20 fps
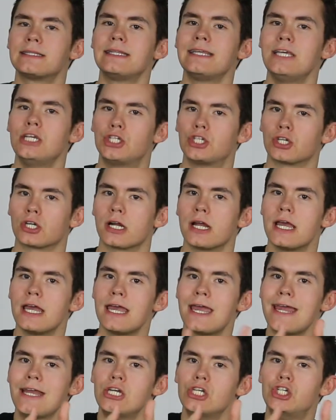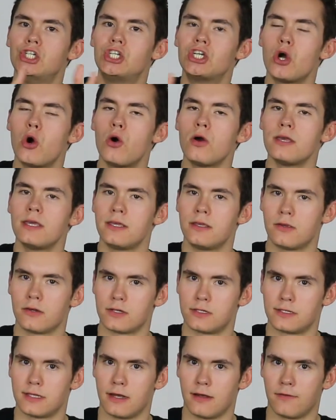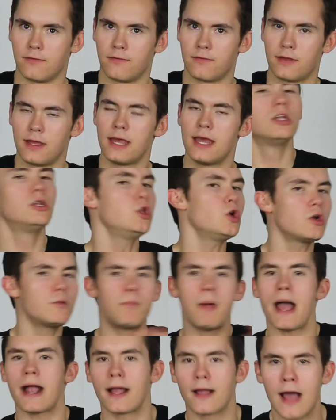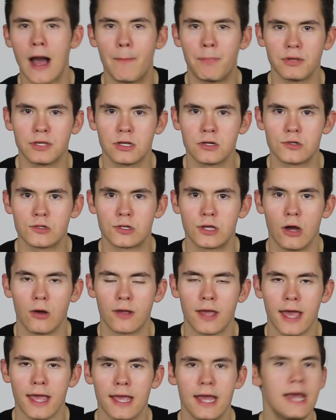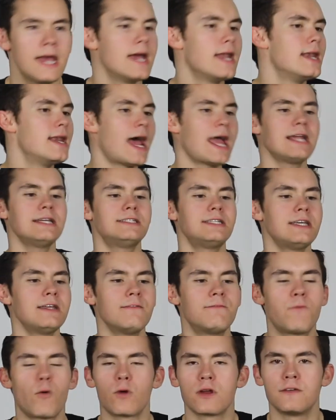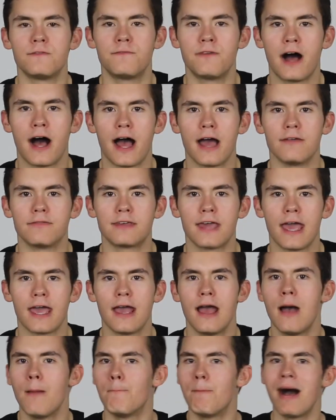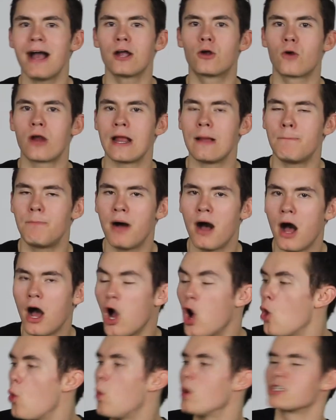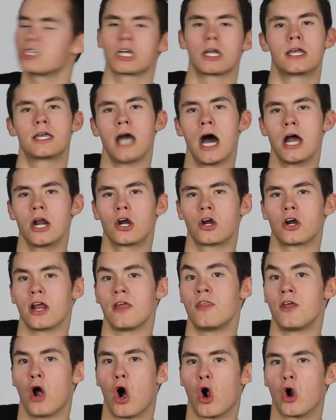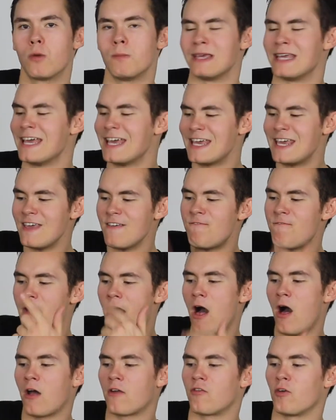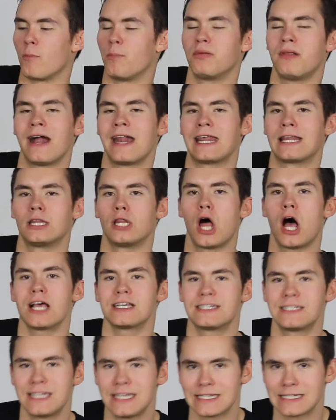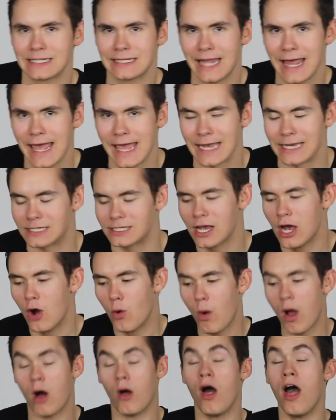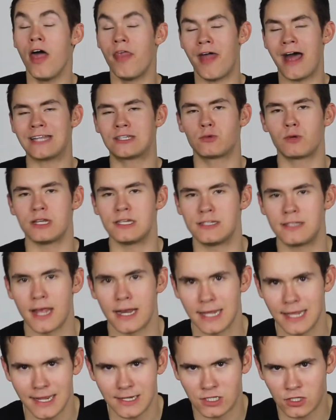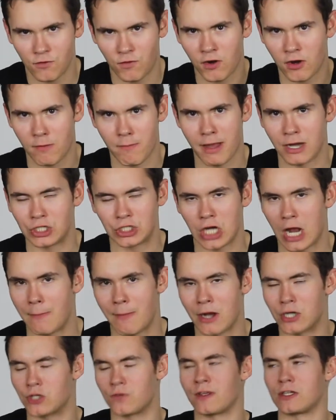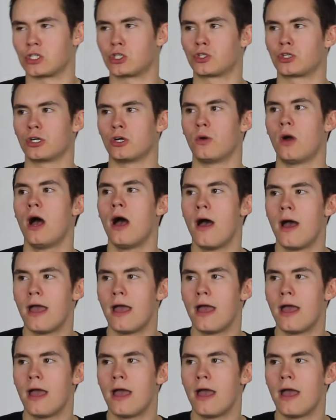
leisure. Enjoying yourself. Look back a couple years ago, okay? 1945, okay? My grandpa was a gunner in the army. He fell out of a plane and lost his legs. Well, that's what he said. He had severe dementia. I'm not sure that's true.